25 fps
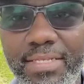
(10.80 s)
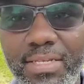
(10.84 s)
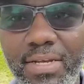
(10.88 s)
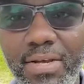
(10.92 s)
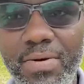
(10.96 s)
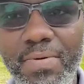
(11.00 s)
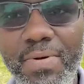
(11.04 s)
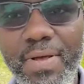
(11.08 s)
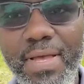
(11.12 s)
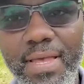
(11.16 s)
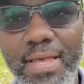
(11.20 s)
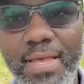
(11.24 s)

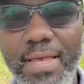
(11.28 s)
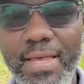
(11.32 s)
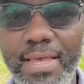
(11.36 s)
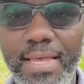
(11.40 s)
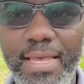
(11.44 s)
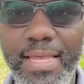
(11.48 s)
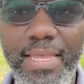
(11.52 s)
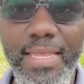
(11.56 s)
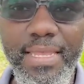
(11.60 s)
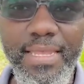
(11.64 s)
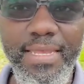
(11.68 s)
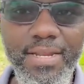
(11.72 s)
So,
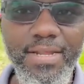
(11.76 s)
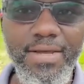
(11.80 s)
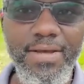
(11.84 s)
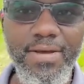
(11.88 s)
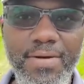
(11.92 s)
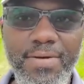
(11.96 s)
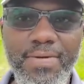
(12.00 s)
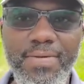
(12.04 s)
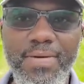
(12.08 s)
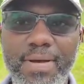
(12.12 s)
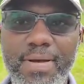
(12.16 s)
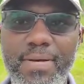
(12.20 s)
you
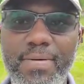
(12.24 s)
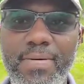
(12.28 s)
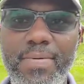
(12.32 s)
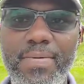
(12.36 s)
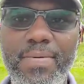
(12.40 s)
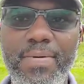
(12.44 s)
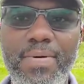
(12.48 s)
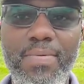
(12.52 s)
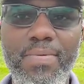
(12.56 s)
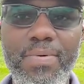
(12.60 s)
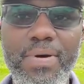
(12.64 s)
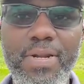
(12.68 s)
know,
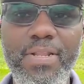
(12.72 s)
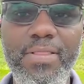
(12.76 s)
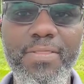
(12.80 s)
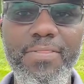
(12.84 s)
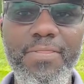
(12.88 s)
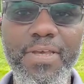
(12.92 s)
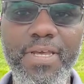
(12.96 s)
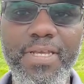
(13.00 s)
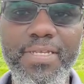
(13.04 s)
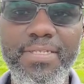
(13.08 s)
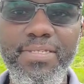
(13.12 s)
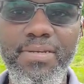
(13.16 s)
one of
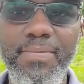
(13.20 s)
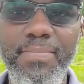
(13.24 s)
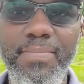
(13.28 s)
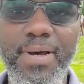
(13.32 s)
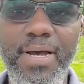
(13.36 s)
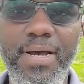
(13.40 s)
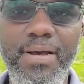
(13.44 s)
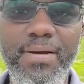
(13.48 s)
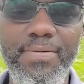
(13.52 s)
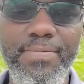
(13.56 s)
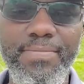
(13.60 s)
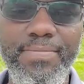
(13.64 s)
the things
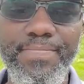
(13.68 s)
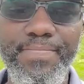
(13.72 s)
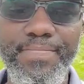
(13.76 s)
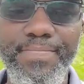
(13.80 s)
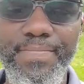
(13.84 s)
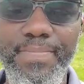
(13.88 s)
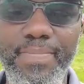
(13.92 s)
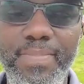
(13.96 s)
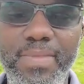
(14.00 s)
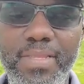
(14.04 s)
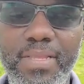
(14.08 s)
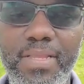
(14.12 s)
about
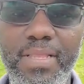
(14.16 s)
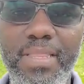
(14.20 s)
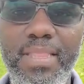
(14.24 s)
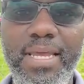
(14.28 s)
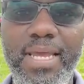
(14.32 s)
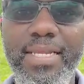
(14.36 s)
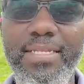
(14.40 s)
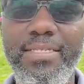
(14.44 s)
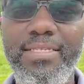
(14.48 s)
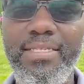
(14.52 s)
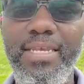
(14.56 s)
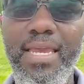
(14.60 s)

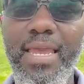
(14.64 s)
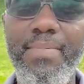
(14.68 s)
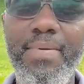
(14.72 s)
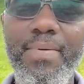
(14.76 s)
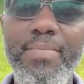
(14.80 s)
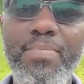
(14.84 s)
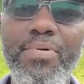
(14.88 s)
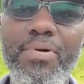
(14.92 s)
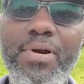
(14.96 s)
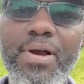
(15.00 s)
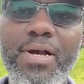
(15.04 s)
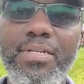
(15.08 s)

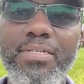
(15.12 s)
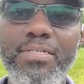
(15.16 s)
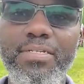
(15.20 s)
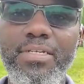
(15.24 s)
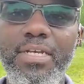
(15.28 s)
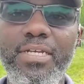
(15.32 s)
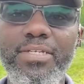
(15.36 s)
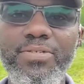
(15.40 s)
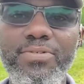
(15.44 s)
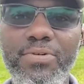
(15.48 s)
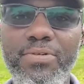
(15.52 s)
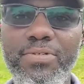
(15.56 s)
landscaping
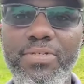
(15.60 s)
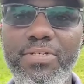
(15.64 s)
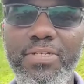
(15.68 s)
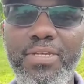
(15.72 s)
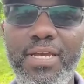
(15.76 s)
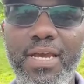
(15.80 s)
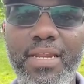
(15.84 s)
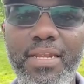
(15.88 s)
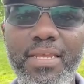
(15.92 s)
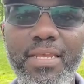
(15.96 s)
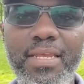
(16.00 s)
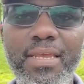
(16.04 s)
projects or
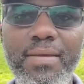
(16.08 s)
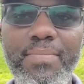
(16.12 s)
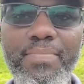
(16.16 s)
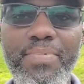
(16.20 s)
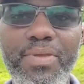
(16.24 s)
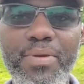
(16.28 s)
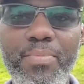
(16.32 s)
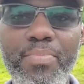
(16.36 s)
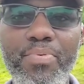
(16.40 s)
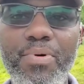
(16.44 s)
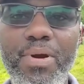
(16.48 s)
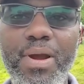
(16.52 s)
just kind of
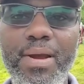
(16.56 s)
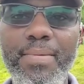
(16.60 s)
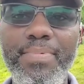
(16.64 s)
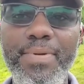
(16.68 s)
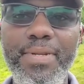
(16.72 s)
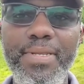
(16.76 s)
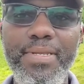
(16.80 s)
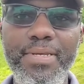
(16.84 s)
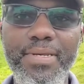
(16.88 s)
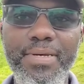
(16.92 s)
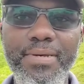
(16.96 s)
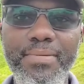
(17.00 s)
keeping your
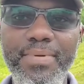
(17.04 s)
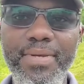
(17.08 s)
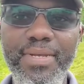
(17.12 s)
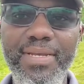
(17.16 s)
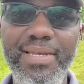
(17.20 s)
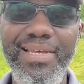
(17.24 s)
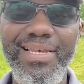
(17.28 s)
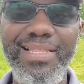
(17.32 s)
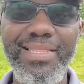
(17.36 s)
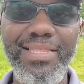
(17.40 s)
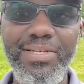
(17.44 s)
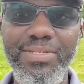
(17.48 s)
property up,
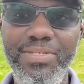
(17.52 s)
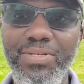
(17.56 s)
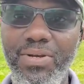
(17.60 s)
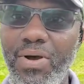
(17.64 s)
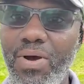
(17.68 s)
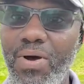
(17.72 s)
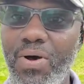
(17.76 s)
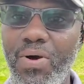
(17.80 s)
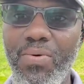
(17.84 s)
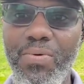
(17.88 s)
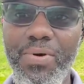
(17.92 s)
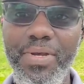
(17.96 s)
there's
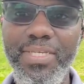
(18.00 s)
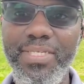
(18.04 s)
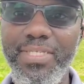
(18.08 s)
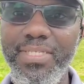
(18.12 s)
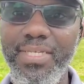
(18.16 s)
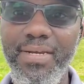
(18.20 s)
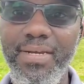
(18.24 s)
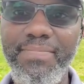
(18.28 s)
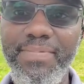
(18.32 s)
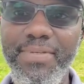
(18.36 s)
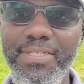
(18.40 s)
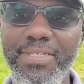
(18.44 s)
always
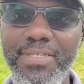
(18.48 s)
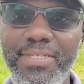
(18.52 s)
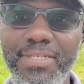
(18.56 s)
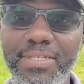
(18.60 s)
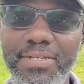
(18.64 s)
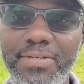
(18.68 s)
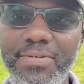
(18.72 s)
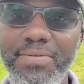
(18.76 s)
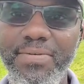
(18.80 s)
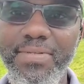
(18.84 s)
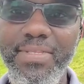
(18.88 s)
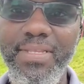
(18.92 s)
something to
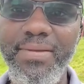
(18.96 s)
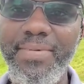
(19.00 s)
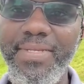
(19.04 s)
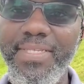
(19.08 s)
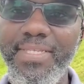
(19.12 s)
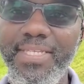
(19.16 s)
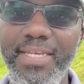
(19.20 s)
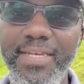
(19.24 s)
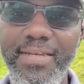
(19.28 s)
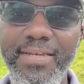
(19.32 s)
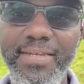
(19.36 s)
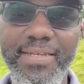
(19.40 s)
do, let me
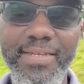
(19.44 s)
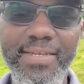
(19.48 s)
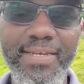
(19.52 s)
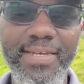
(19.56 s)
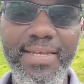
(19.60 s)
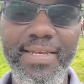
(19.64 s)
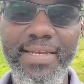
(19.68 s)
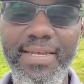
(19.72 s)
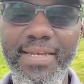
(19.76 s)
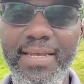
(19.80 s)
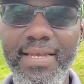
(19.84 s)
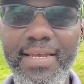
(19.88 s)
tell you.